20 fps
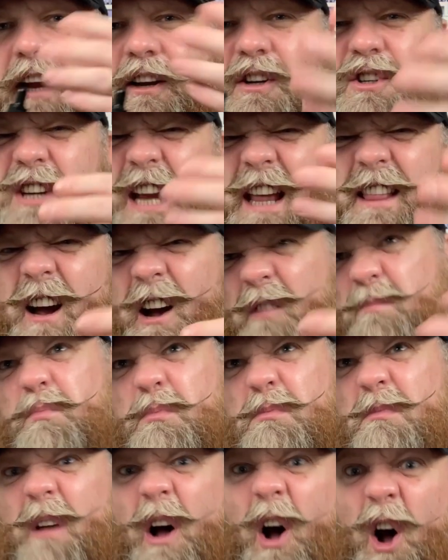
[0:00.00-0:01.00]
of just get that
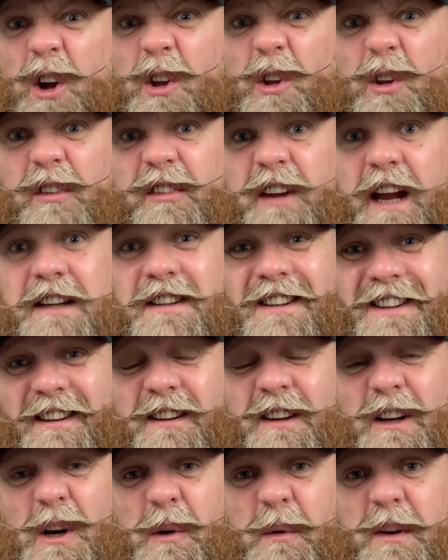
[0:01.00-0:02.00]
oil scent,
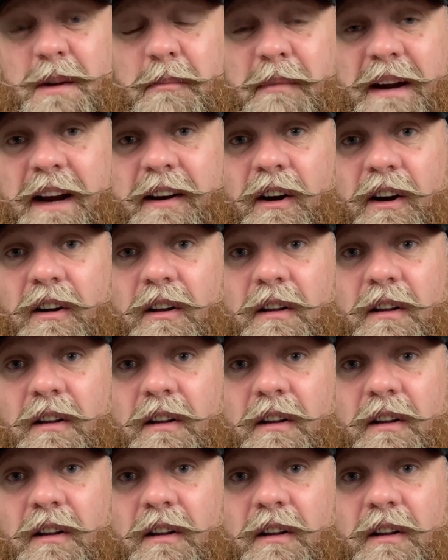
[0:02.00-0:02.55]
it's beard oil.